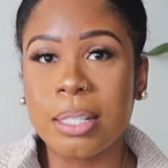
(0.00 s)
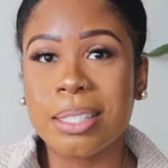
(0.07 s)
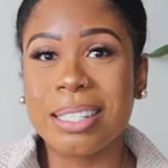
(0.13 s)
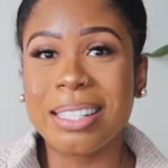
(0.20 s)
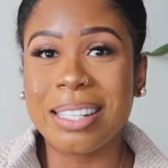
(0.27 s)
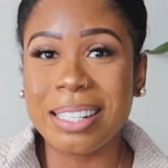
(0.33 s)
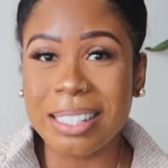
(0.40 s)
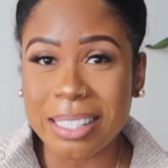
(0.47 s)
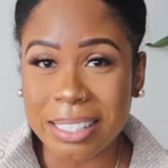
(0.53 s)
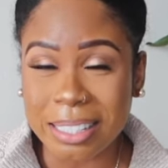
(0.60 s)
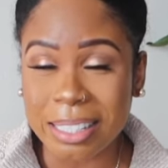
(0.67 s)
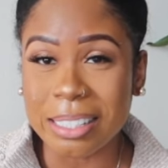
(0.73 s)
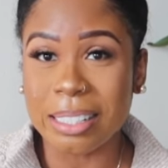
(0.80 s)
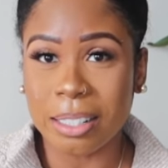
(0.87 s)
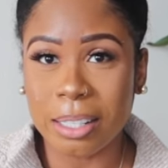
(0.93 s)
to the, the,
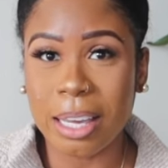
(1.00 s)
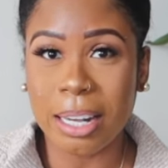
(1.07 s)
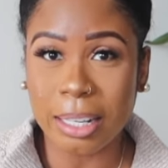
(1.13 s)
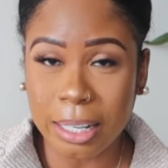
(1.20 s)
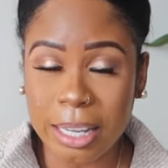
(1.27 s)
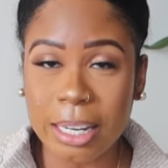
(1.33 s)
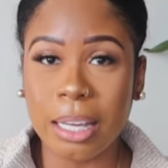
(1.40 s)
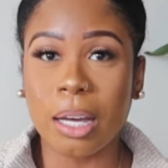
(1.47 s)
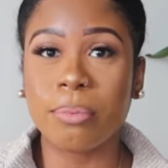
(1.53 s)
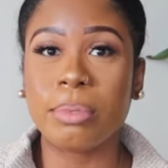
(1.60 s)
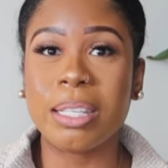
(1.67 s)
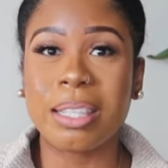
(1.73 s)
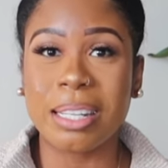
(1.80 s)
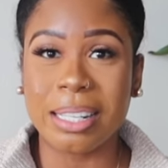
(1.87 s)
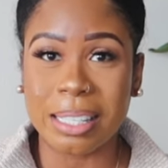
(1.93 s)
the, get leading up
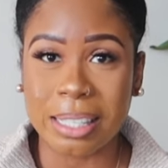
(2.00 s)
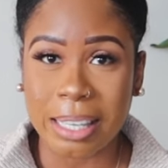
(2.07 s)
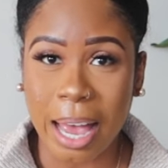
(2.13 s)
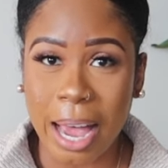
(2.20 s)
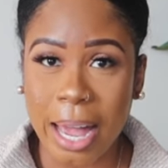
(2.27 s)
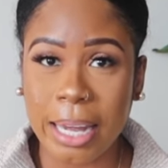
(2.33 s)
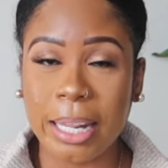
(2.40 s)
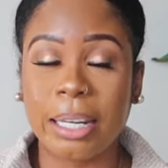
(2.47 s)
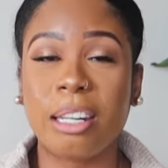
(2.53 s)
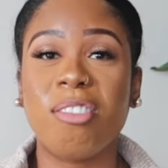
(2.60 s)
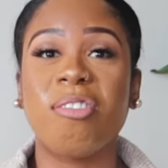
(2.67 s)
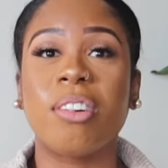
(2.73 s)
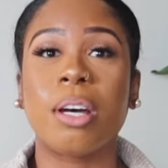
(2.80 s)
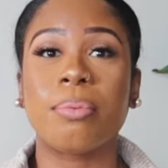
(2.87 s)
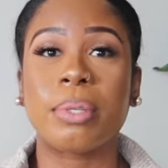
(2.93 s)
to the deciding,
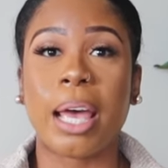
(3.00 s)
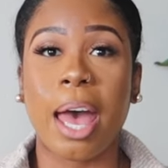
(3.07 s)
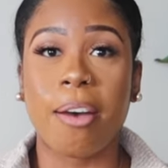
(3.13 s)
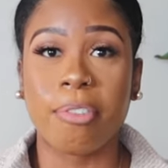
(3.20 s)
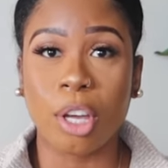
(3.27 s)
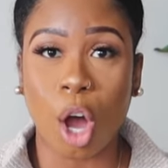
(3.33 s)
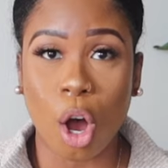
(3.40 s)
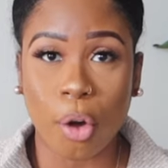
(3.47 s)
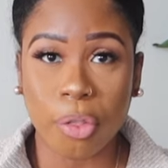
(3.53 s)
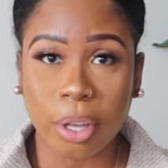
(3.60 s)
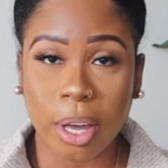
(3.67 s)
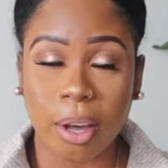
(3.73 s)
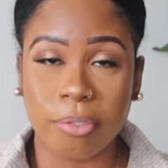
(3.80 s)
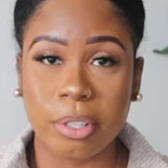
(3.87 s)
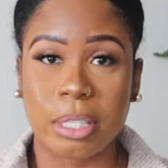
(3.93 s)
leading up to having all the
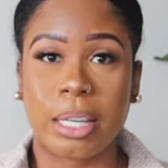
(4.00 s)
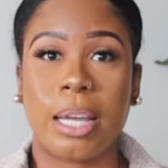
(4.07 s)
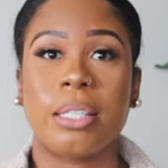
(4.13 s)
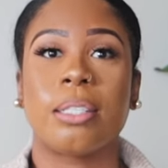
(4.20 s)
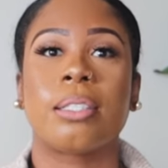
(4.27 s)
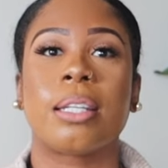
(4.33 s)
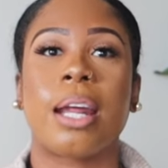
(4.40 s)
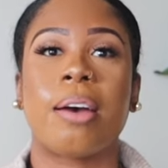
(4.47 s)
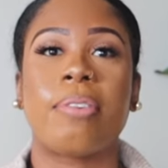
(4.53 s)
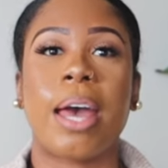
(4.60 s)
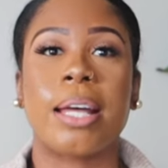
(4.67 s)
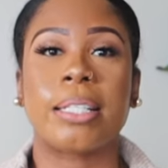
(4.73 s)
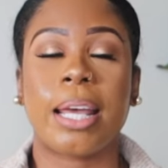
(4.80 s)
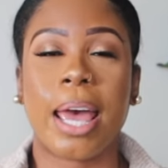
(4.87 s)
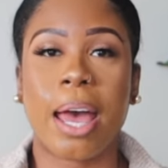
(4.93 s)
conversations that I've
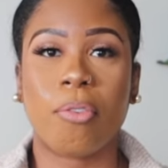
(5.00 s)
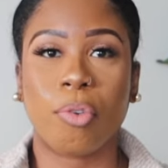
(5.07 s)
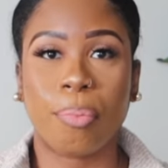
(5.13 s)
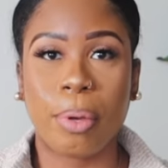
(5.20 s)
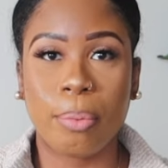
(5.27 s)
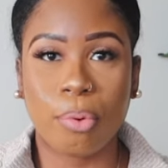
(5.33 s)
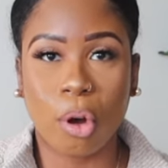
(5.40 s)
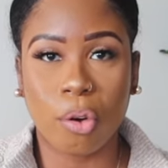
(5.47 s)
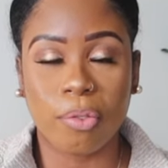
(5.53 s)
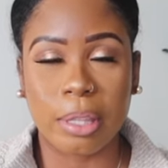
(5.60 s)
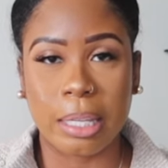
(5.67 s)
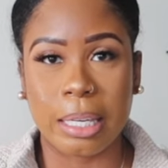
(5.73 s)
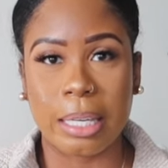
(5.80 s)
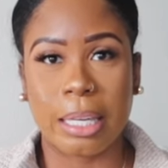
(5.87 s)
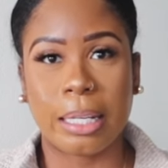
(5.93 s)
had to have with people over
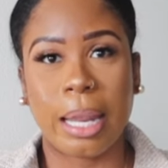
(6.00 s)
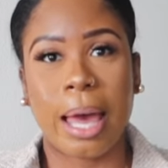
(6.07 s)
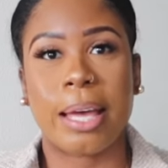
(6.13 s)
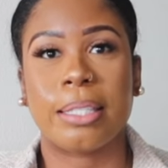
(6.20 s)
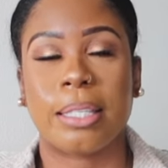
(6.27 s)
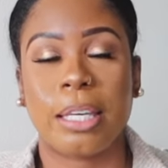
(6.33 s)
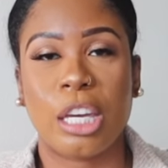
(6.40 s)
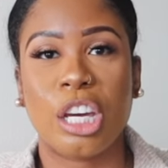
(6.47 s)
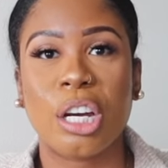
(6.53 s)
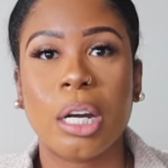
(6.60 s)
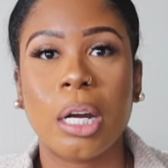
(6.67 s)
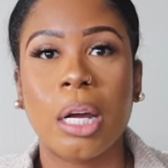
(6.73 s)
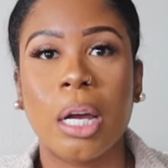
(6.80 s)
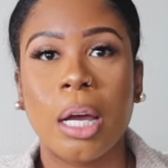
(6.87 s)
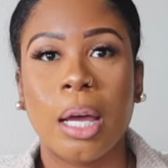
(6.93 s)
the last year,